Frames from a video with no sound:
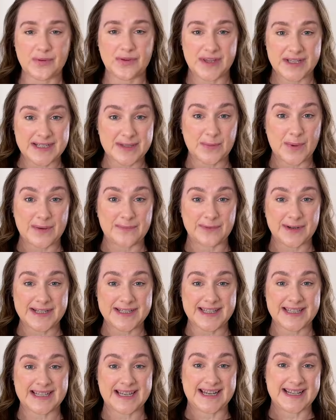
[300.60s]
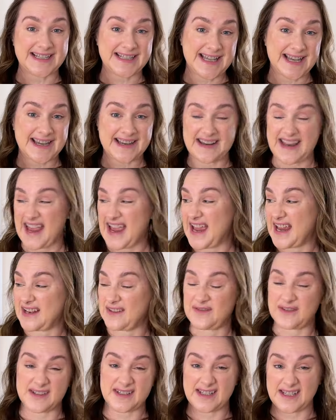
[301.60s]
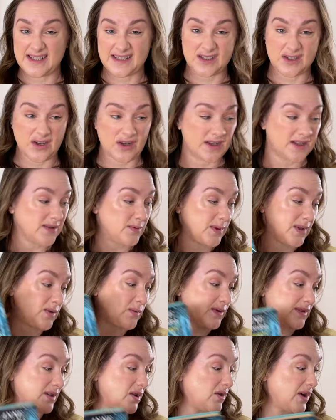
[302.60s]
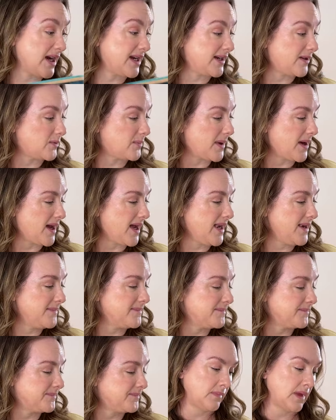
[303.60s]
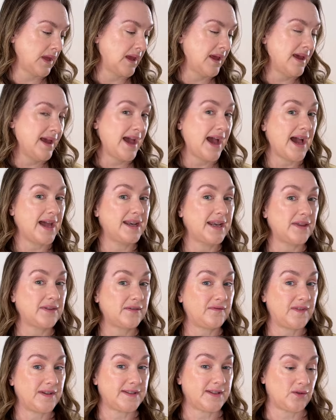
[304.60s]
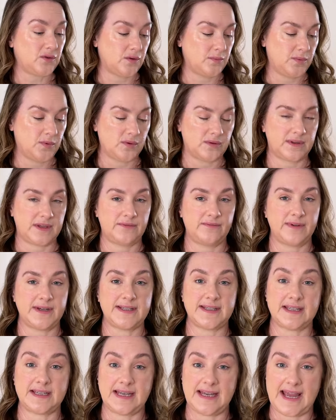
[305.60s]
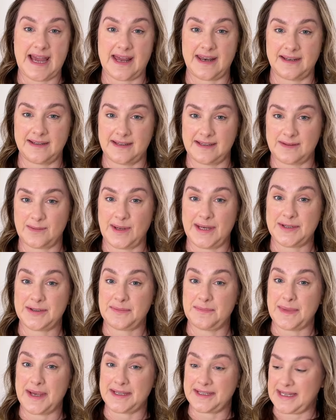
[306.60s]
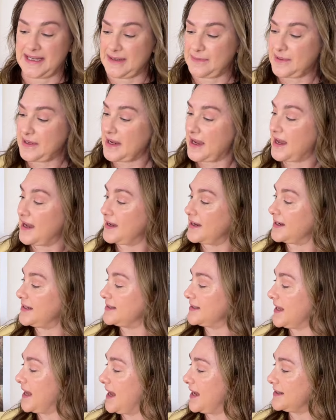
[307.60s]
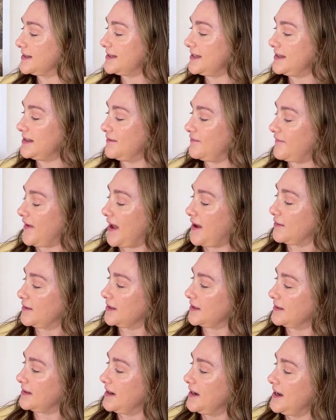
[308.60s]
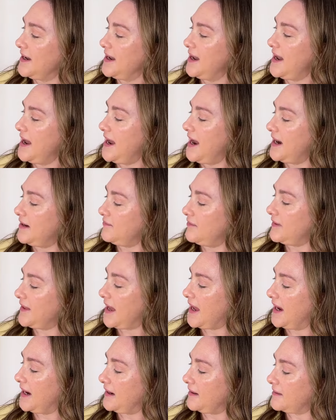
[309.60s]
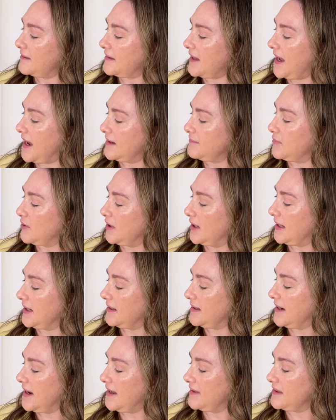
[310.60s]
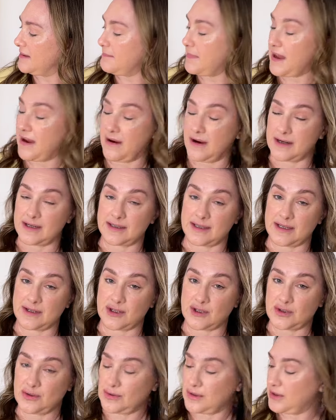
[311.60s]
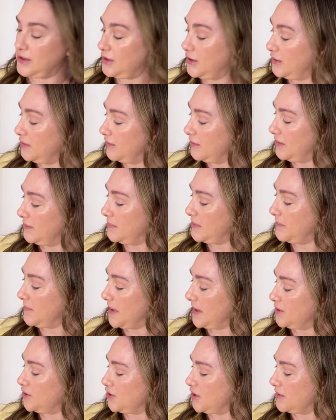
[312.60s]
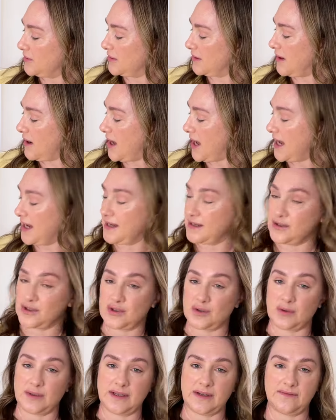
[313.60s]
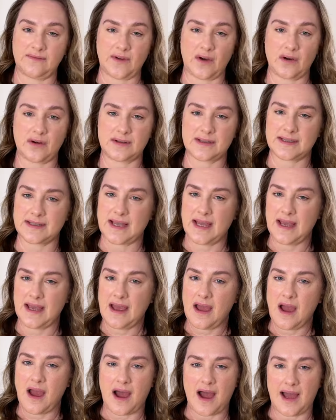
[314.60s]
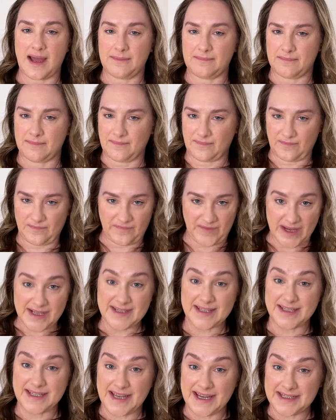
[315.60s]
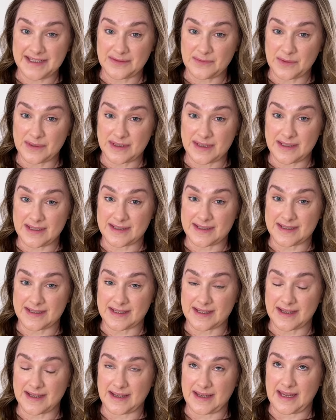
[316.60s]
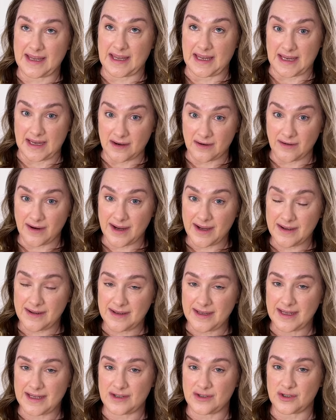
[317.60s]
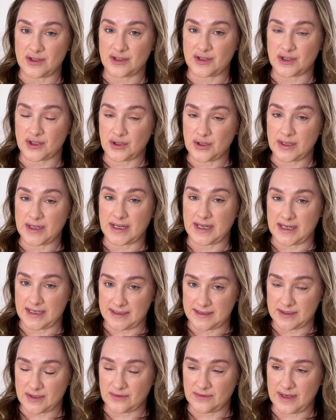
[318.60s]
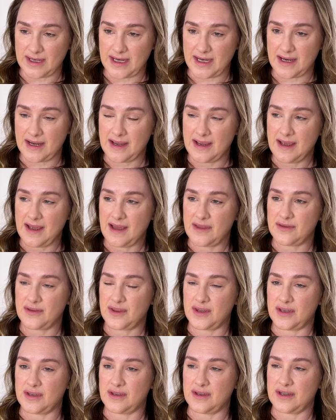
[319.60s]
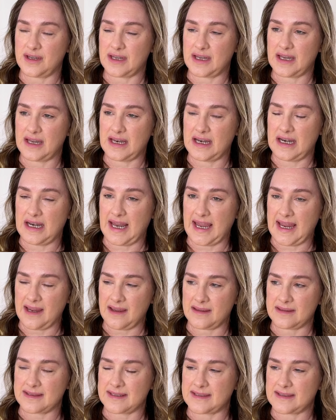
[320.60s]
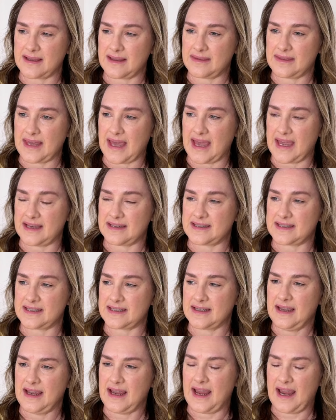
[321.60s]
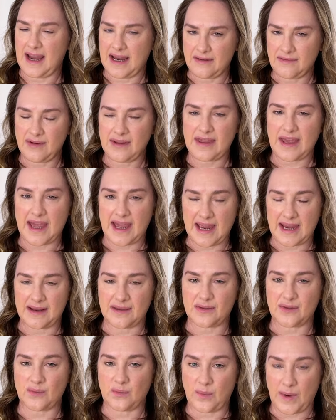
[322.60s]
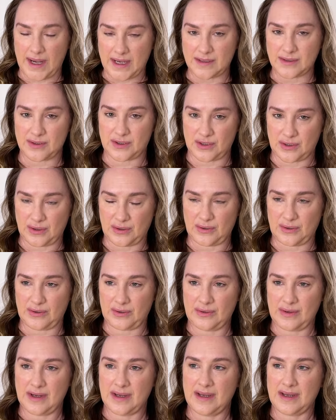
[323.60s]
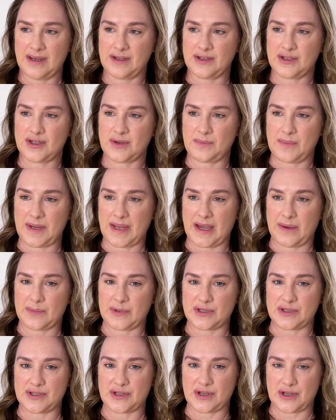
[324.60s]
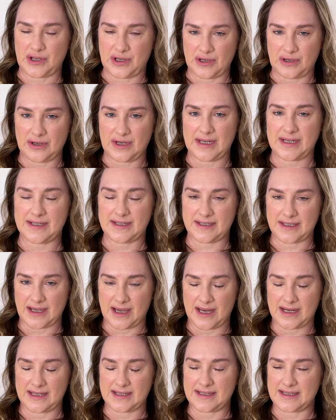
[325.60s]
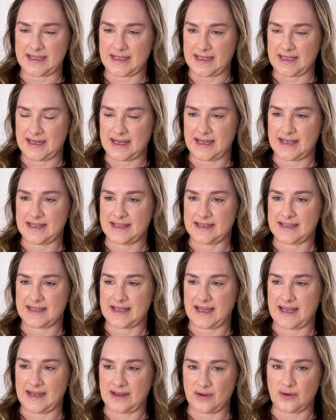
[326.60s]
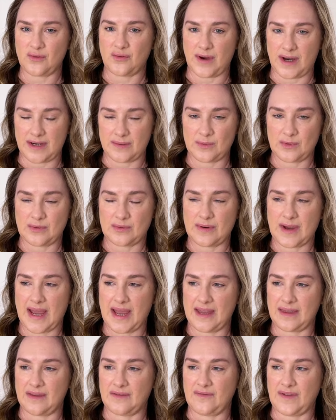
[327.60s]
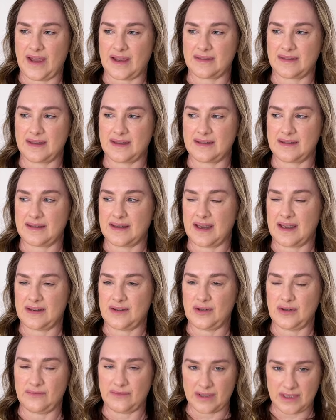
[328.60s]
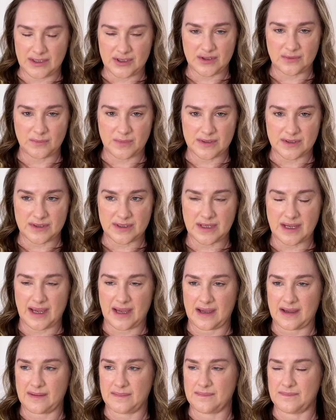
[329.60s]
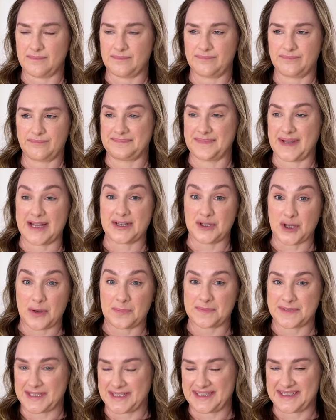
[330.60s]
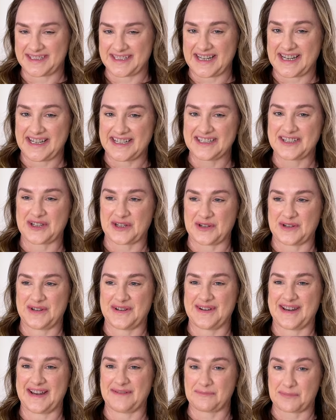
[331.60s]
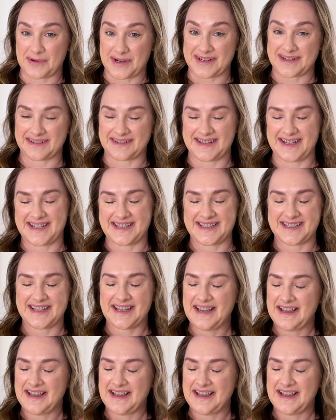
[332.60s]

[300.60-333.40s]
this one recently secondhand for $6, which was a great little buy. Another physical book that recently added its way to my TBR is Hunting the Falcon, Henry VIII, Anne Boleyn, and the Marriage That Shook Europe by John Guy and Julia Fox. I'm fascinated with this era in Tudor history, the lengths that Henry VIII went to be able to secure his dynasty is incredible. And the fact that a new religion was adopted into Britain is